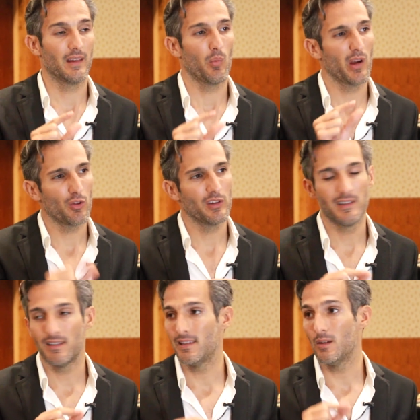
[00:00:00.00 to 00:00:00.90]
we
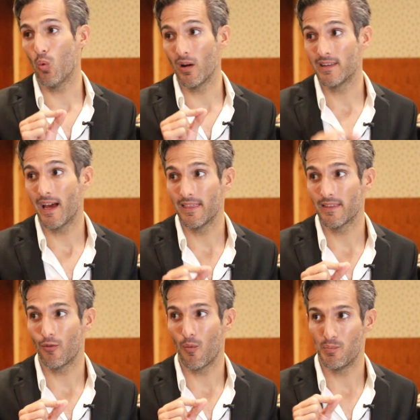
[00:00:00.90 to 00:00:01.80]
only see 1/10
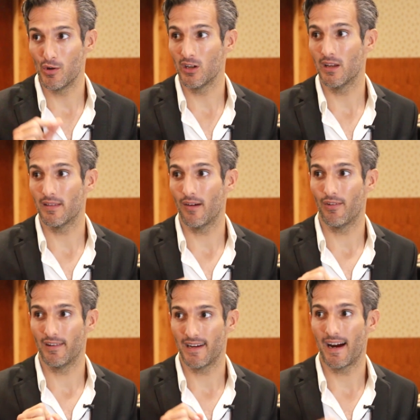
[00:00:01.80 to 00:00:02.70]
of a billionth of
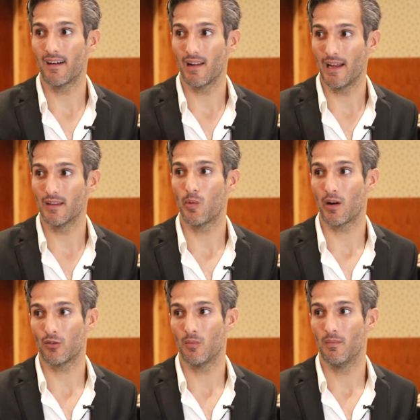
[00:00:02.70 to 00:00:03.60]
the entire light
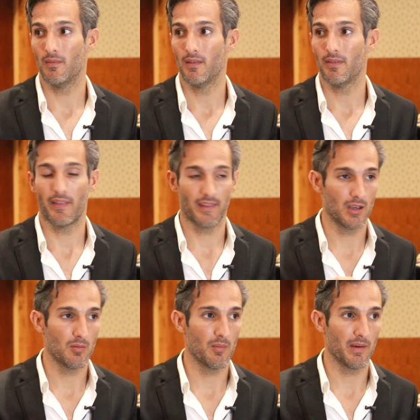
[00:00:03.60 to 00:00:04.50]
spectrum that the
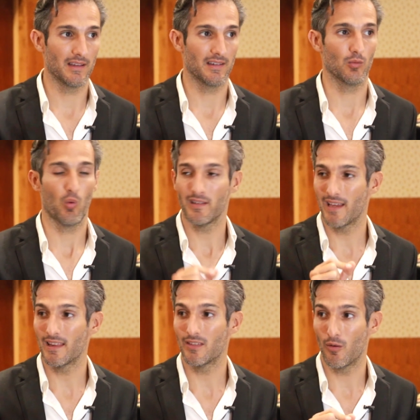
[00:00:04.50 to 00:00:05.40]
human being sees.
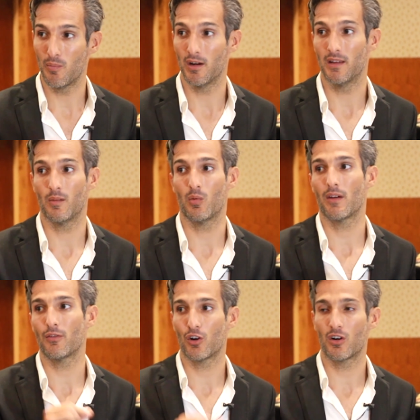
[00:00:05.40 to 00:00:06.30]
1/10 of a billionth. What
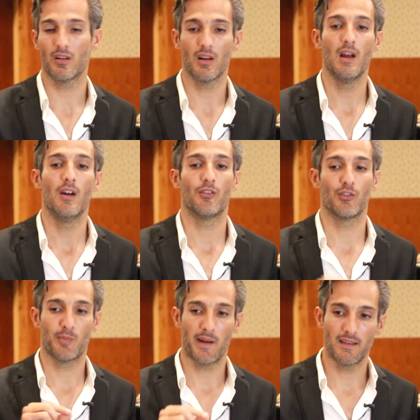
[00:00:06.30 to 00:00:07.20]
I've learned from
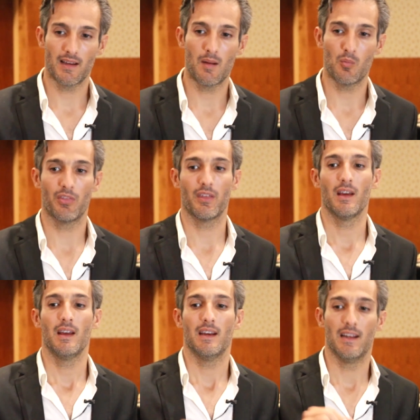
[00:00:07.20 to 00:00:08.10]
spending time
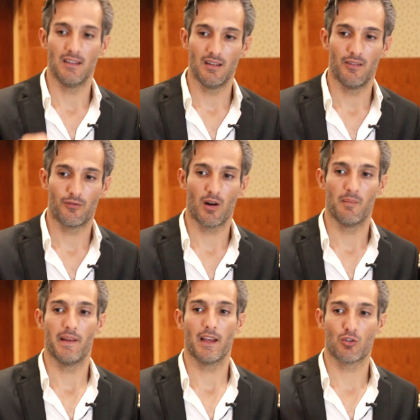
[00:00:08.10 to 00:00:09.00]

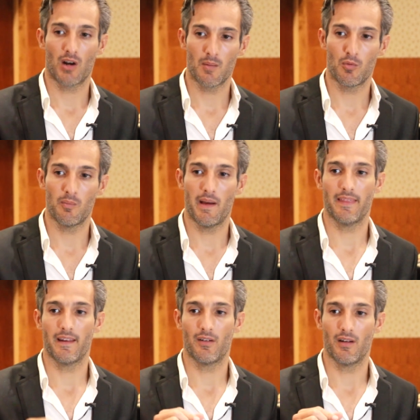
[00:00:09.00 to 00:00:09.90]
from incredible
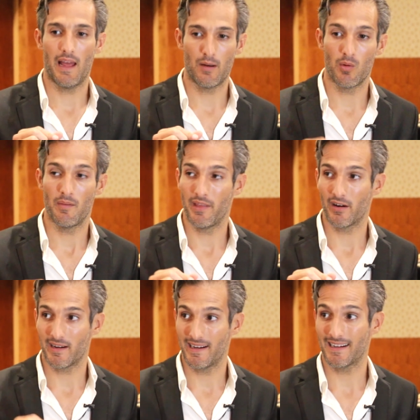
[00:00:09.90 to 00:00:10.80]
men and women that
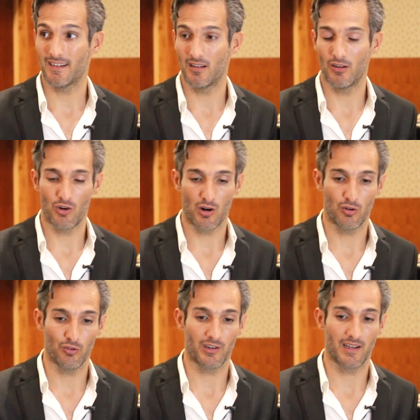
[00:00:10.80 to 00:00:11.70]
are connected to the
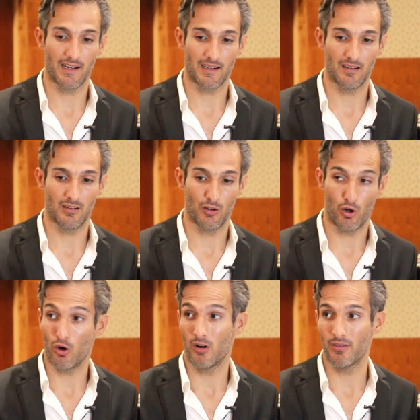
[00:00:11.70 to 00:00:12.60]
jungles and connected to the
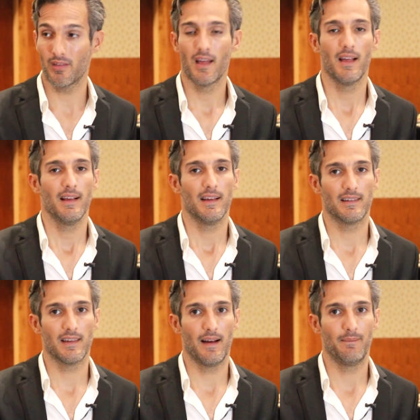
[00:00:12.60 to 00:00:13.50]
earth
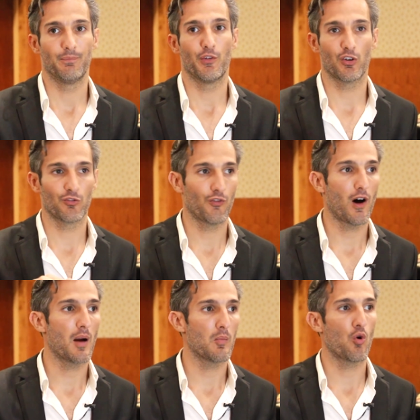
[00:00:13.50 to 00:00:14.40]
is that there's
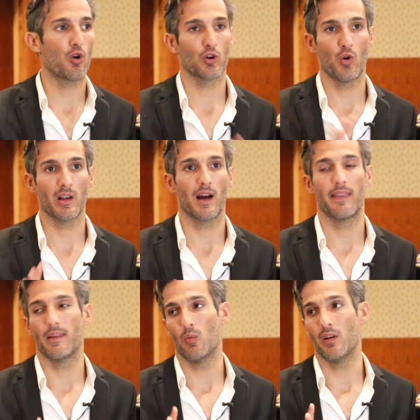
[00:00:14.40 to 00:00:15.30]
far more going
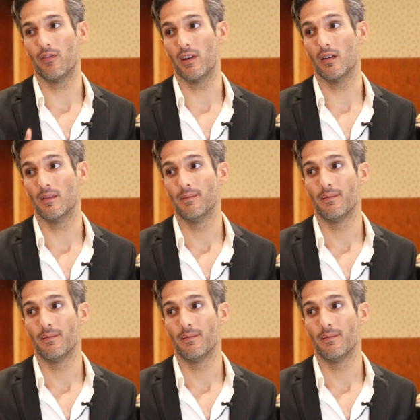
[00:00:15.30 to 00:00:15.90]
on than we feel.